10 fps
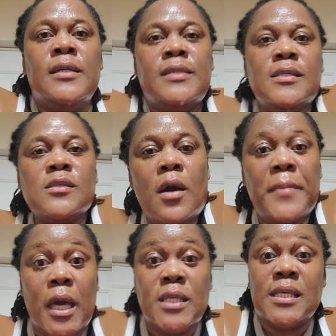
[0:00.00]
This is gonna be
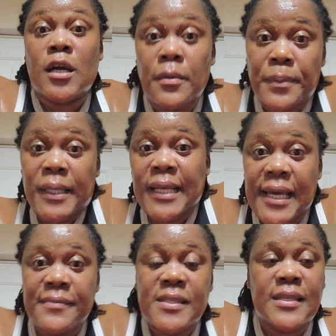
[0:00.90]
it's a complete
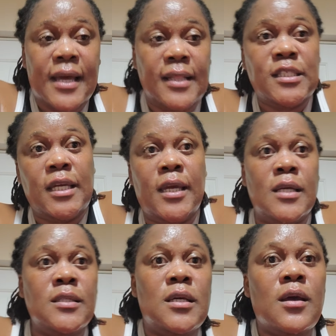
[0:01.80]
lifestyle change,